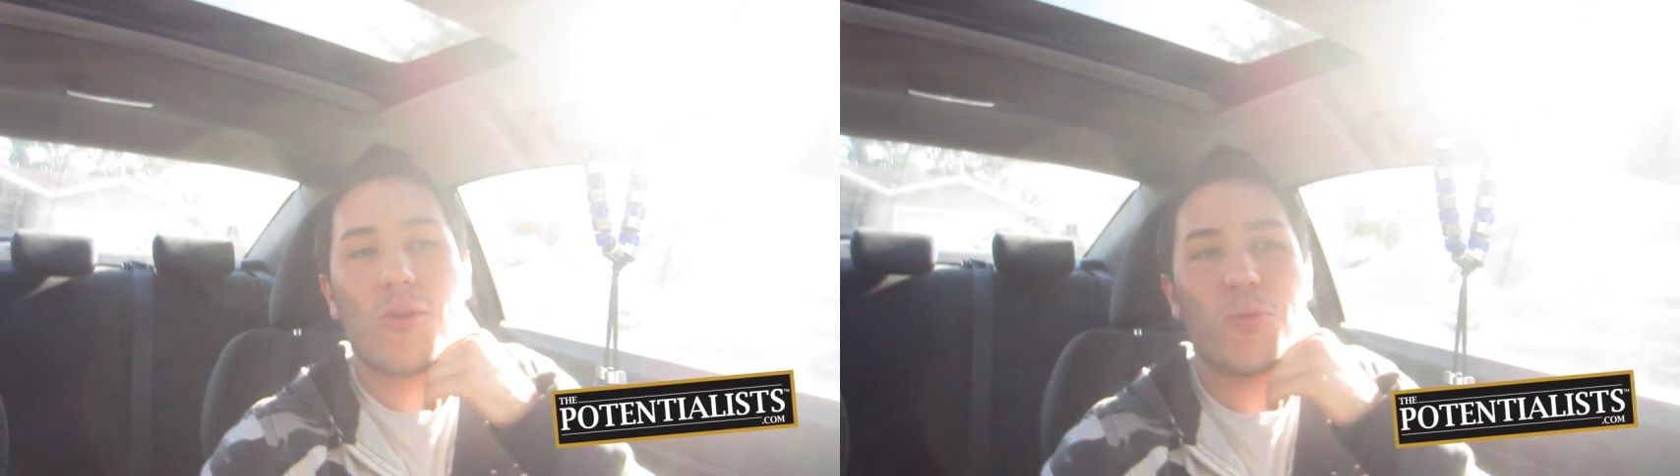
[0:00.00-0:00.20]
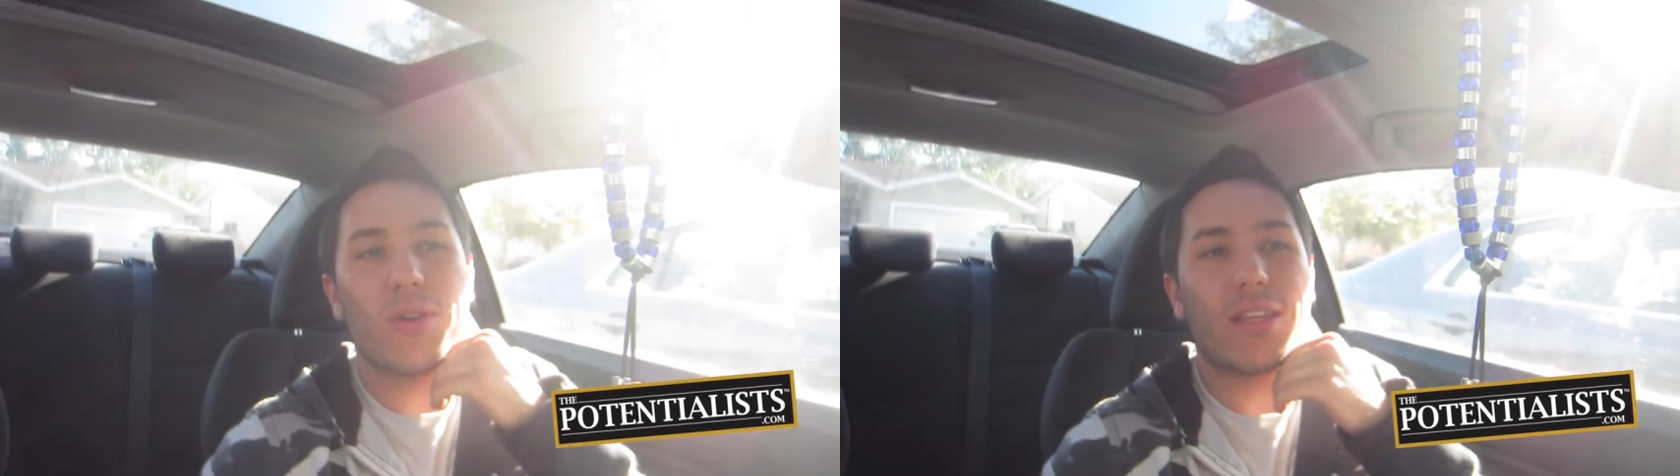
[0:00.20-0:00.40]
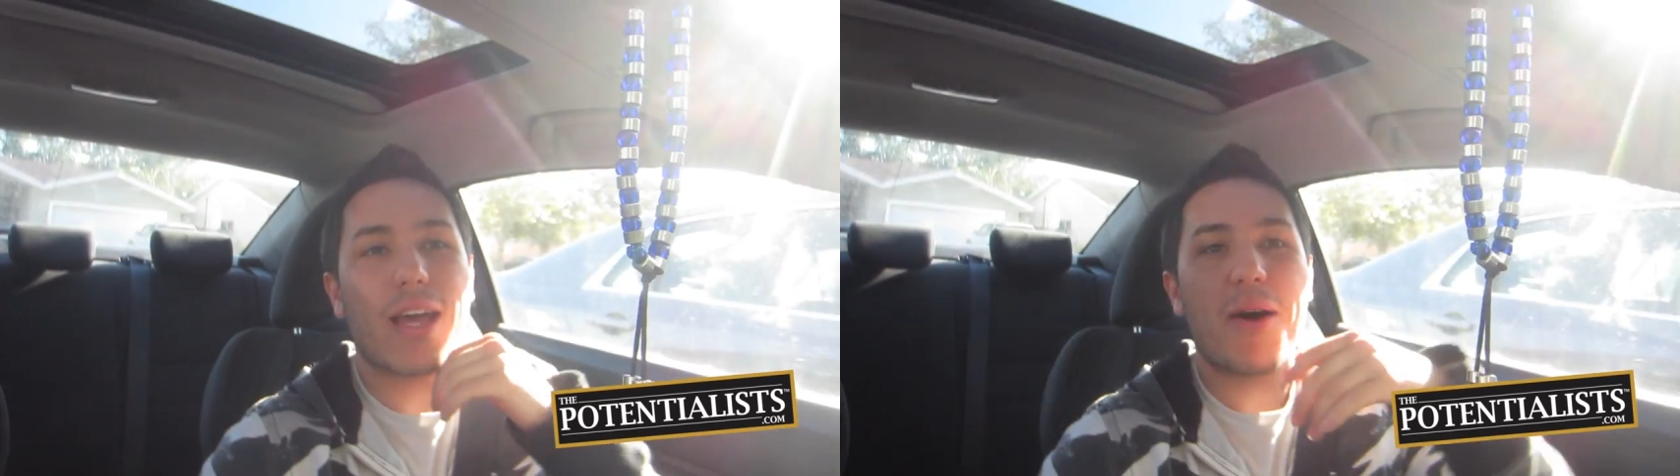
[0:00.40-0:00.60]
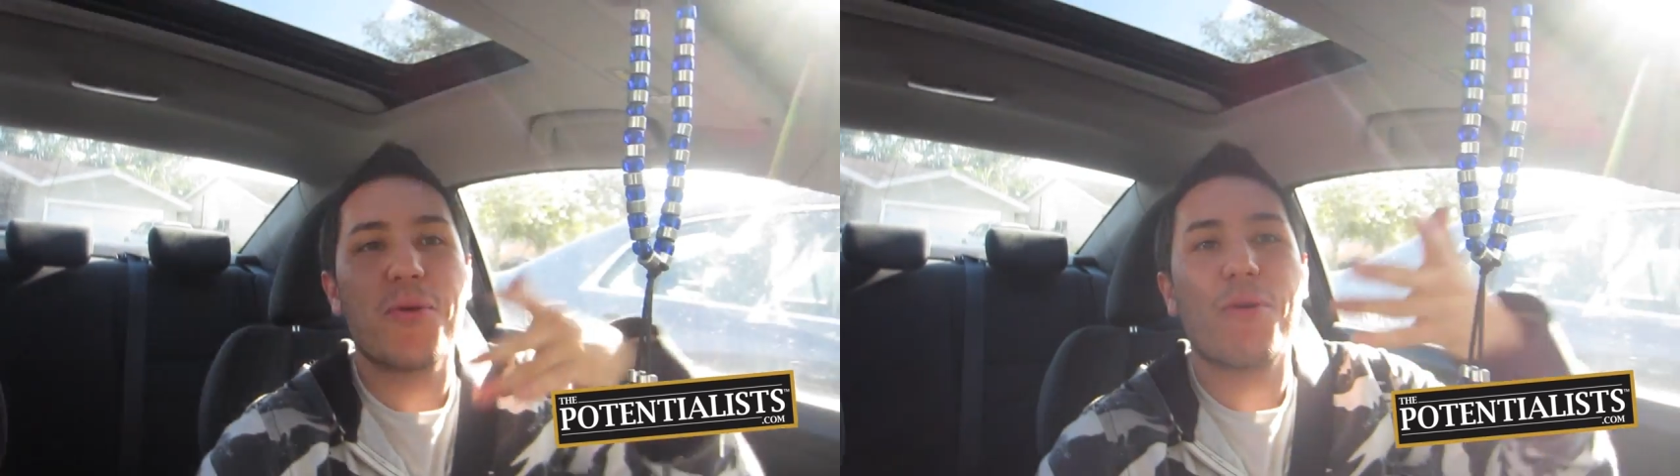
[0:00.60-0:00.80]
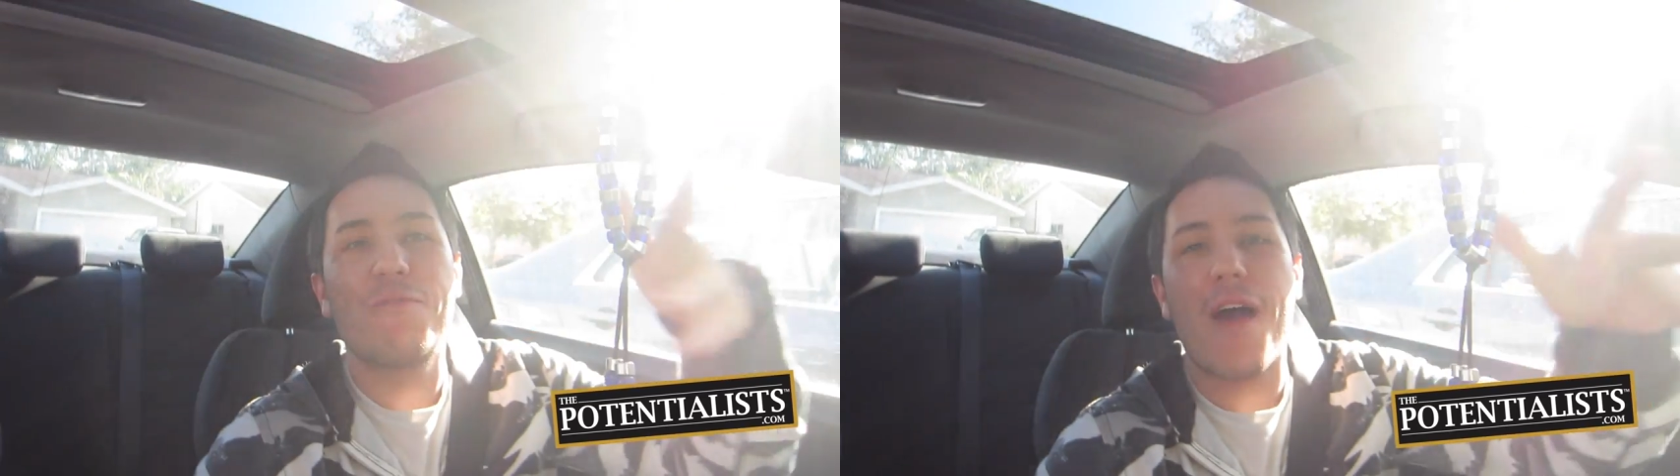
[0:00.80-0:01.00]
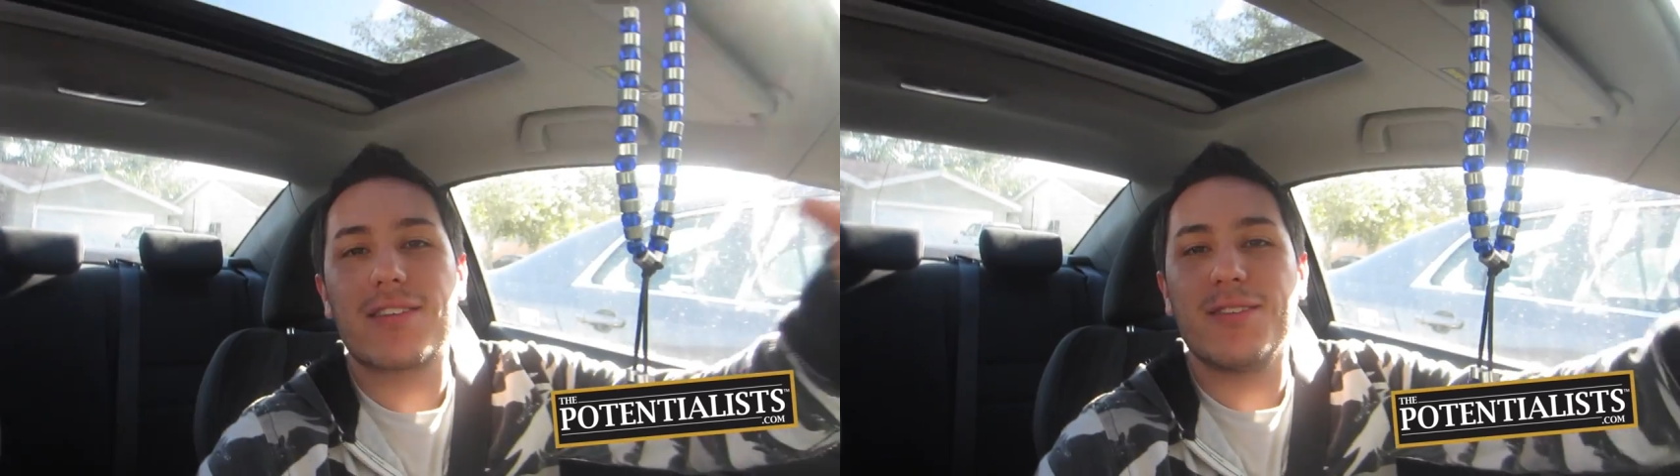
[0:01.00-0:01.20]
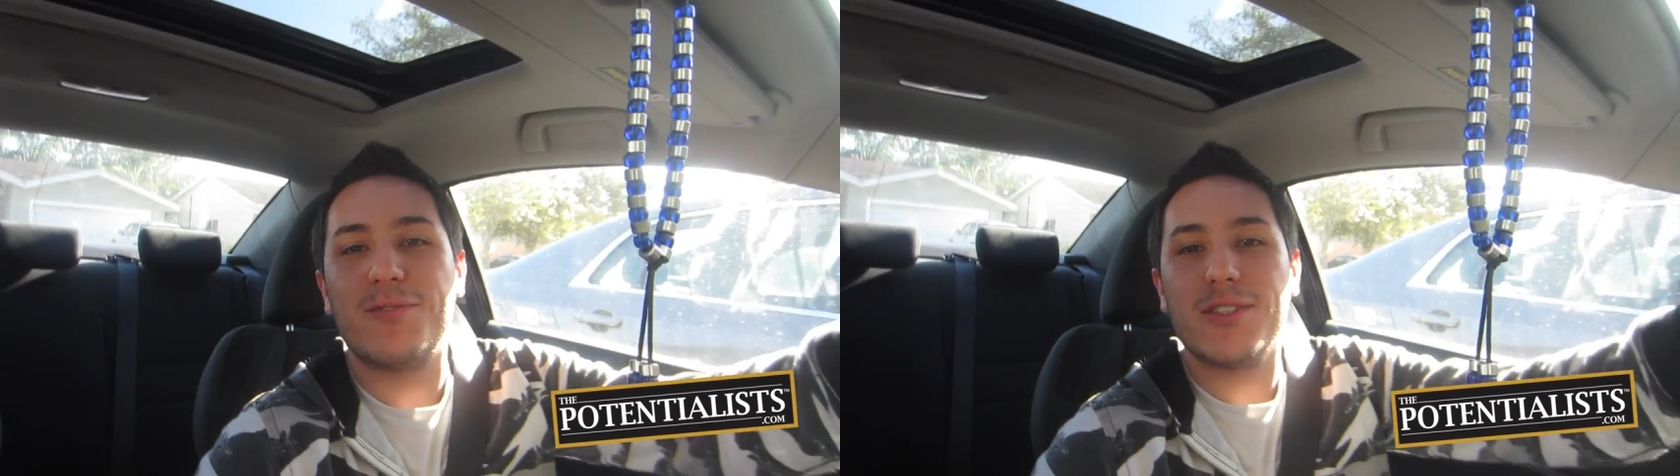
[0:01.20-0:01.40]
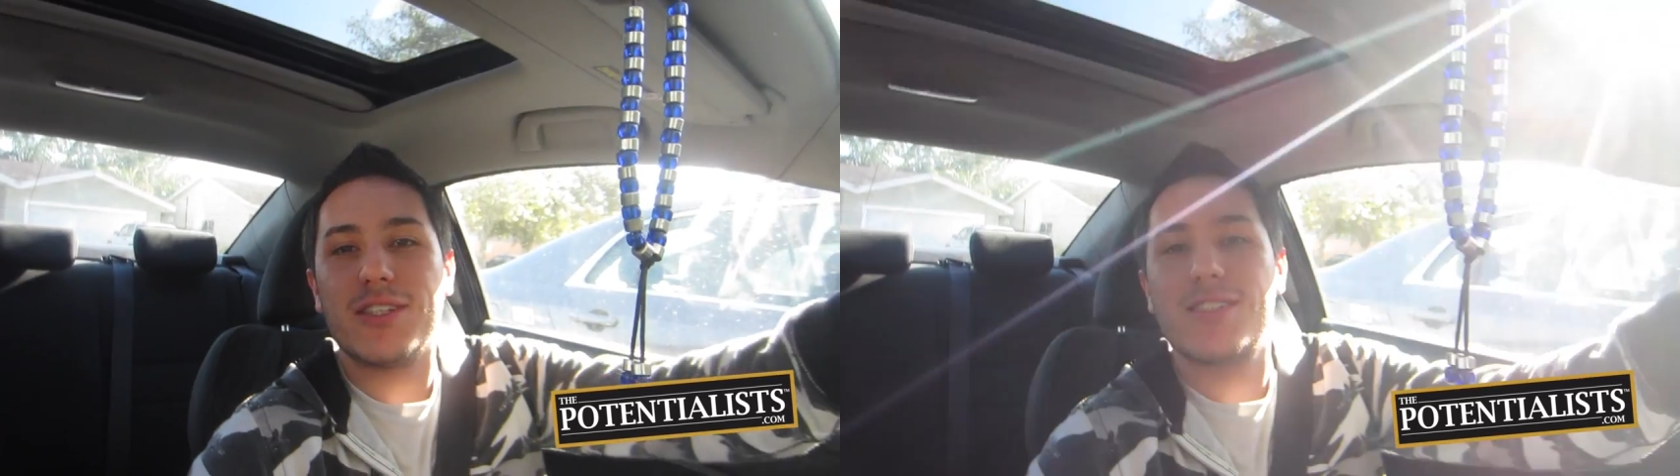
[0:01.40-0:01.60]
on really how to
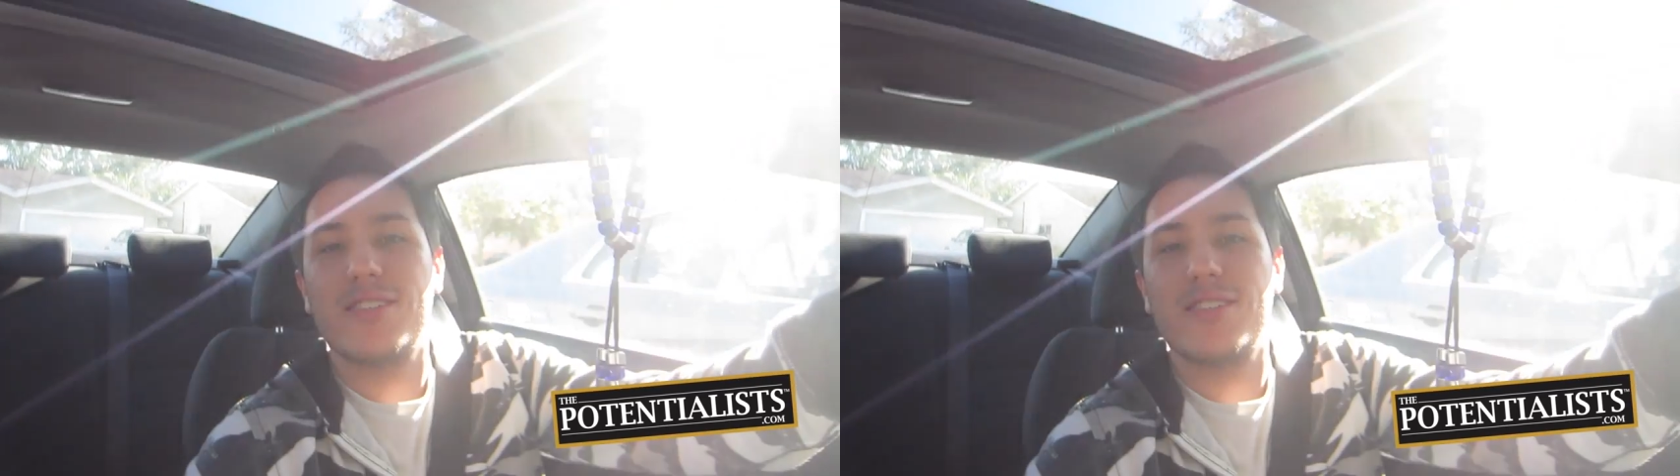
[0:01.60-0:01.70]
effectively